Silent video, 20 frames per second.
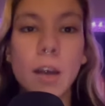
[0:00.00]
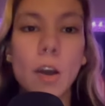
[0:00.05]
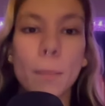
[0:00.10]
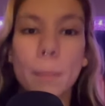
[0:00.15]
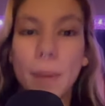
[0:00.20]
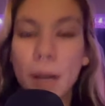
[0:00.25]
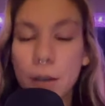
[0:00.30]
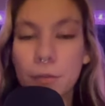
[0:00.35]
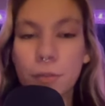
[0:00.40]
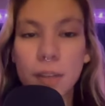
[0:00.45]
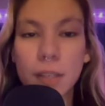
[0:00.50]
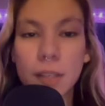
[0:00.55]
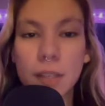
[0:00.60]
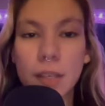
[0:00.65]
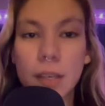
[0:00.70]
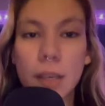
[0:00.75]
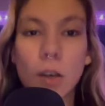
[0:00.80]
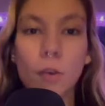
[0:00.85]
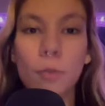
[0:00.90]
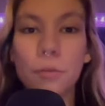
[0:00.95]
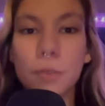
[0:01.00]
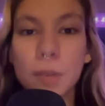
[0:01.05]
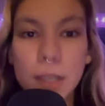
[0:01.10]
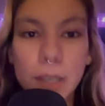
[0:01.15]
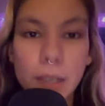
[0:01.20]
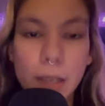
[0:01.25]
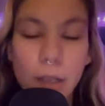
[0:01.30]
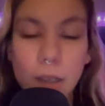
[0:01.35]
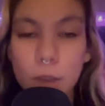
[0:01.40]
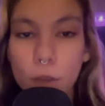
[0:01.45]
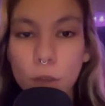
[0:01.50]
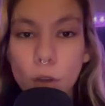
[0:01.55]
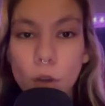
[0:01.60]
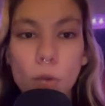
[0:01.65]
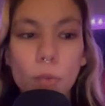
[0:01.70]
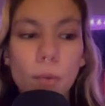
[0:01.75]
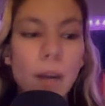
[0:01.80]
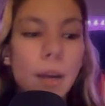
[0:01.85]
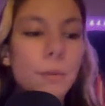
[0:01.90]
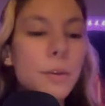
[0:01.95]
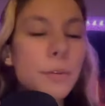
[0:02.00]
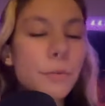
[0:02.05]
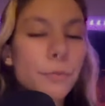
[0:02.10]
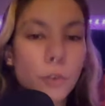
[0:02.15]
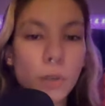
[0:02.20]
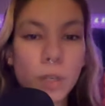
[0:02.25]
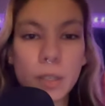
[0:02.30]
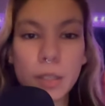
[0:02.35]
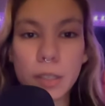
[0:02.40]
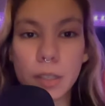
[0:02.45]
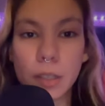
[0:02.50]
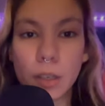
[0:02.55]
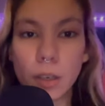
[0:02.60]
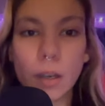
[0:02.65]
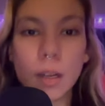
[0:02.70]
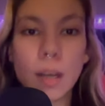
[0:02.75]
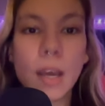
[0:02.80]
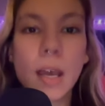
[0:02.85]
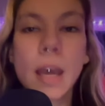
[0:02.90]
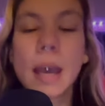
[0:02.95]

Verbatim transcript: Or manifesting or feeling, you know, what are we focusing on?